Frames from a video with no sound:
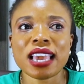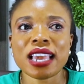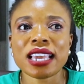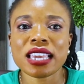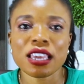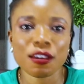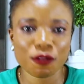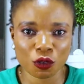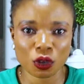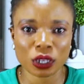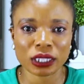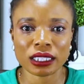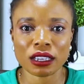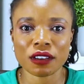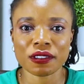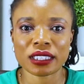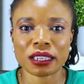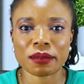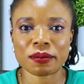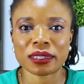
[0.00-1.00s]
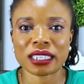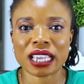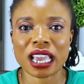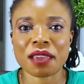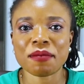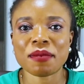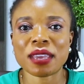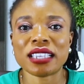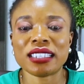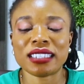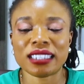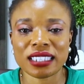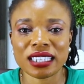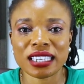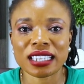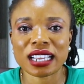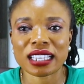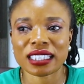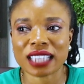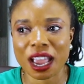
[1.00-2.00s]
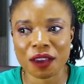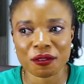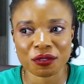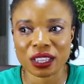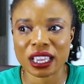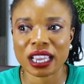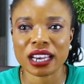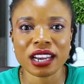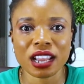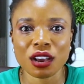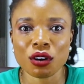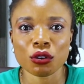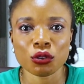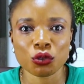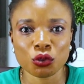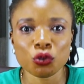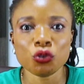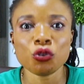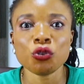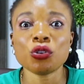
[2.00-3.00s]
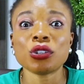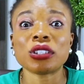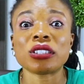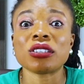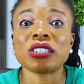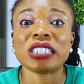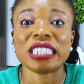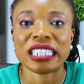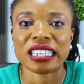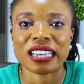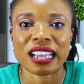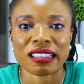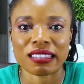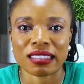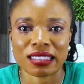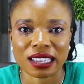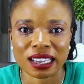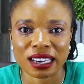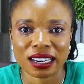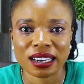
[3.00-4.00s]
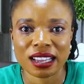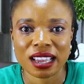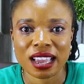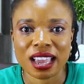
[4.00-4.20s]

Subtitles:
give yourself some time and see that after a day or two, do you still need that thing?